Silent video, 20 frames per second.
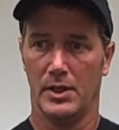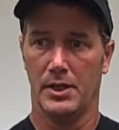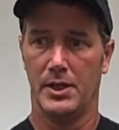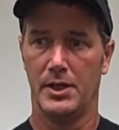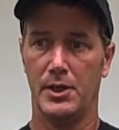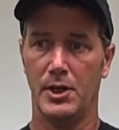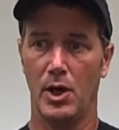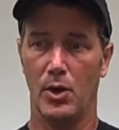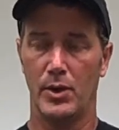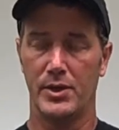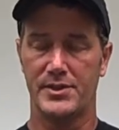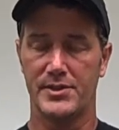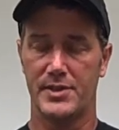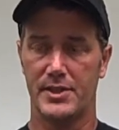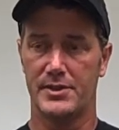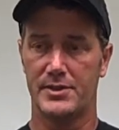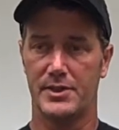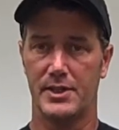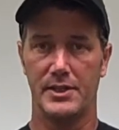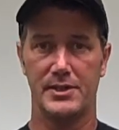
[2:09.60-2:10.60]

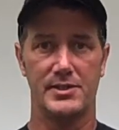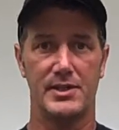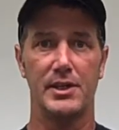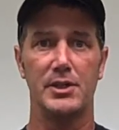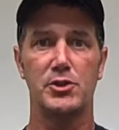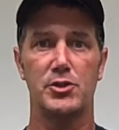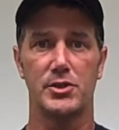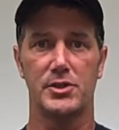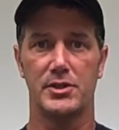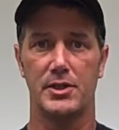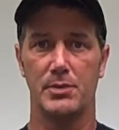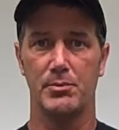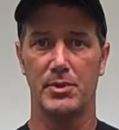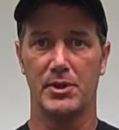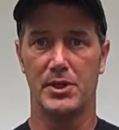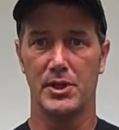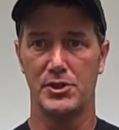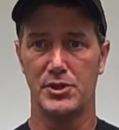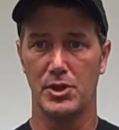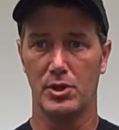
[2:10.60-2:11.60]
It's interesting
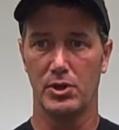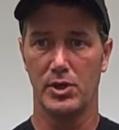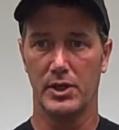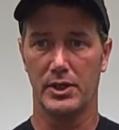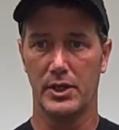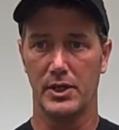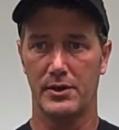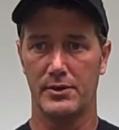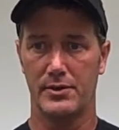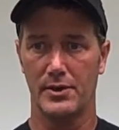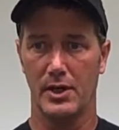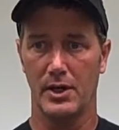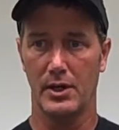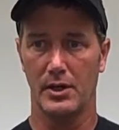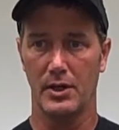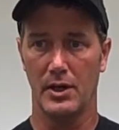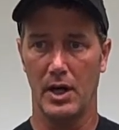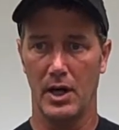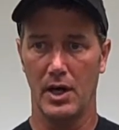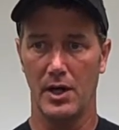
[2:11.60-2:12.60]
because you look at
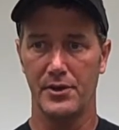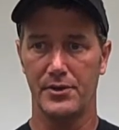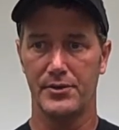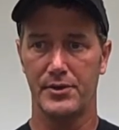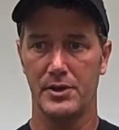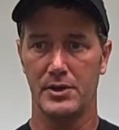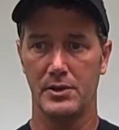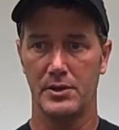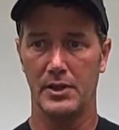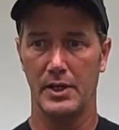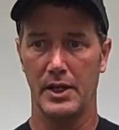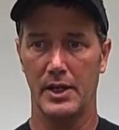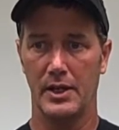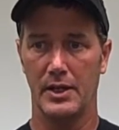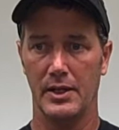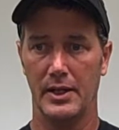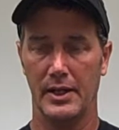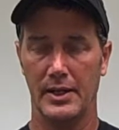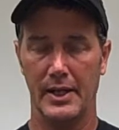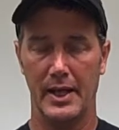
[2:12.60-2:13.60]
us
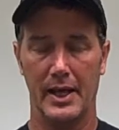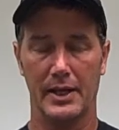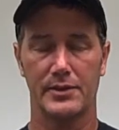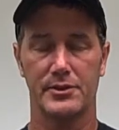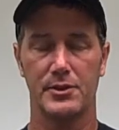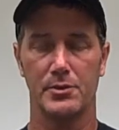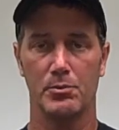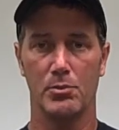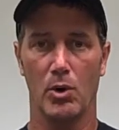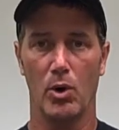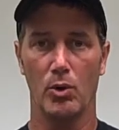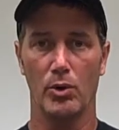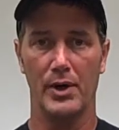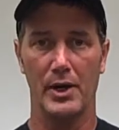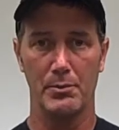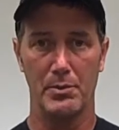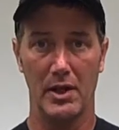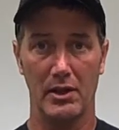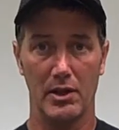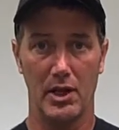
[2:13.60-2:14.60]
and X and Moeller, and
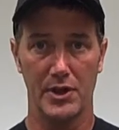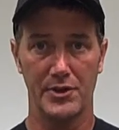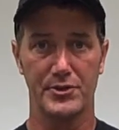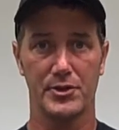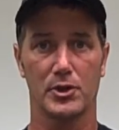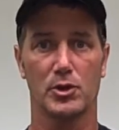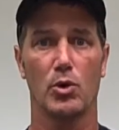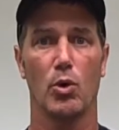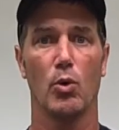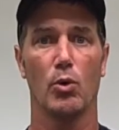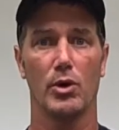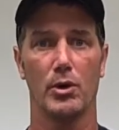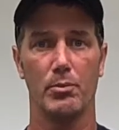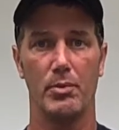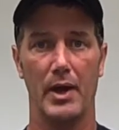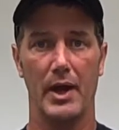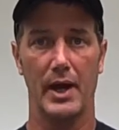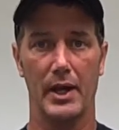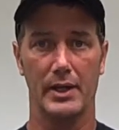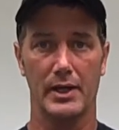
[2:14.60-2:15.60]
everybody lost their
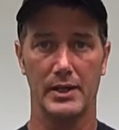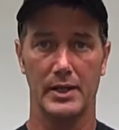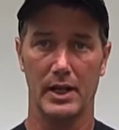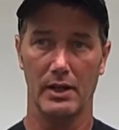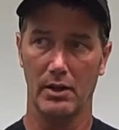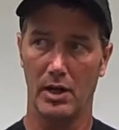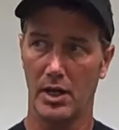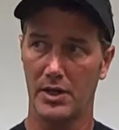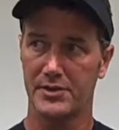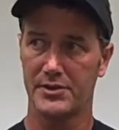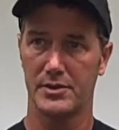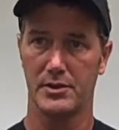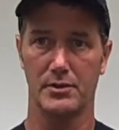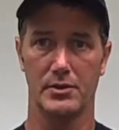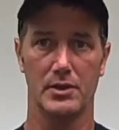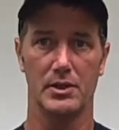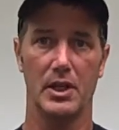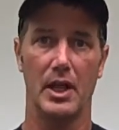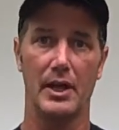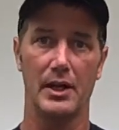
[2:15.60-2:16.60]
quarterback, and they lost
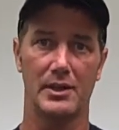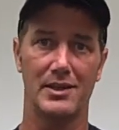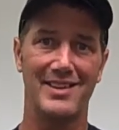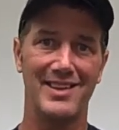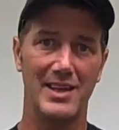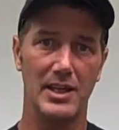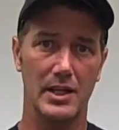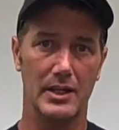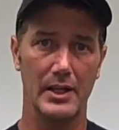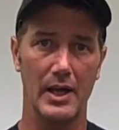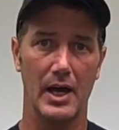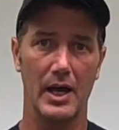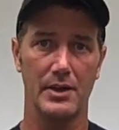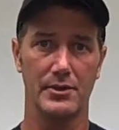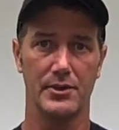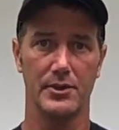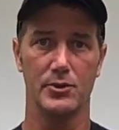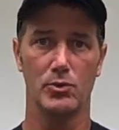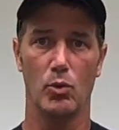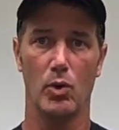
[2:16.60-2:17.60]
a lot of key
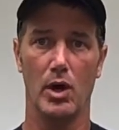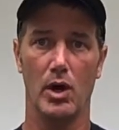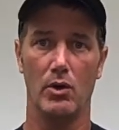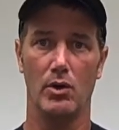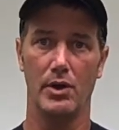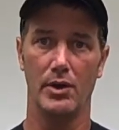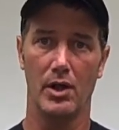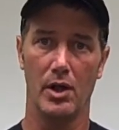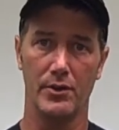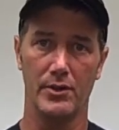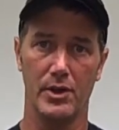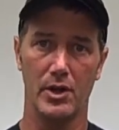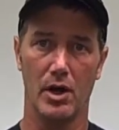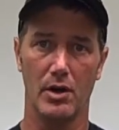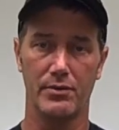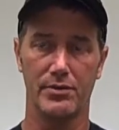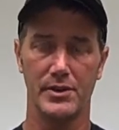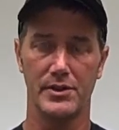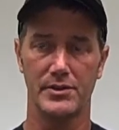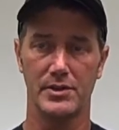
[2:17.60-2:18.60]
guys as well on the
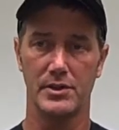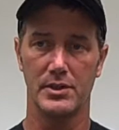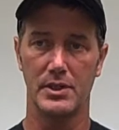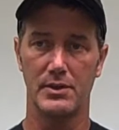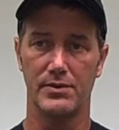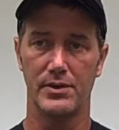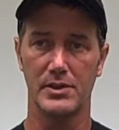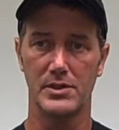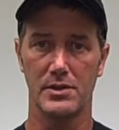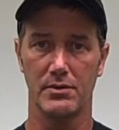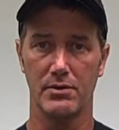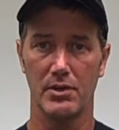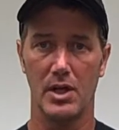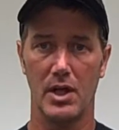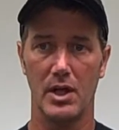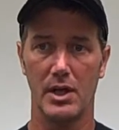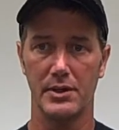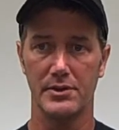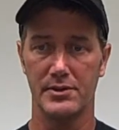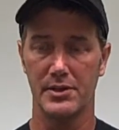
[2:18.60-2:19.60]
offense and defensive
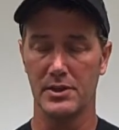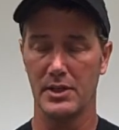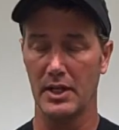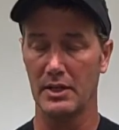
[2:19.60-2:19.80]
lines.